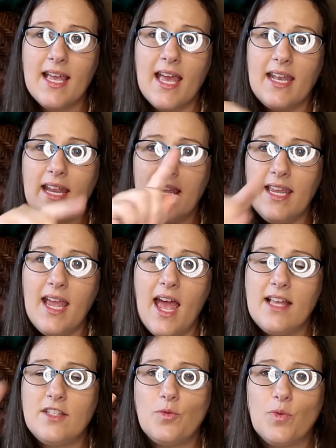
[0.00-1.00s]
and he
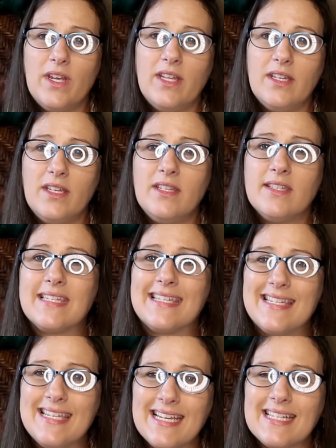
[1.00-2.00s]
has written
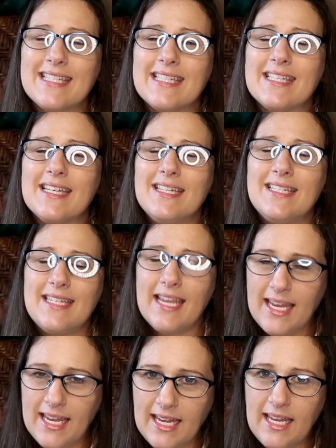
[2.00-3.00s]

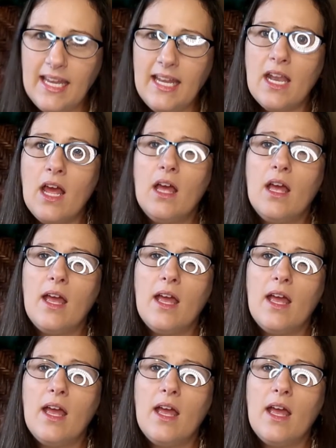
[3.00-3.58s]
16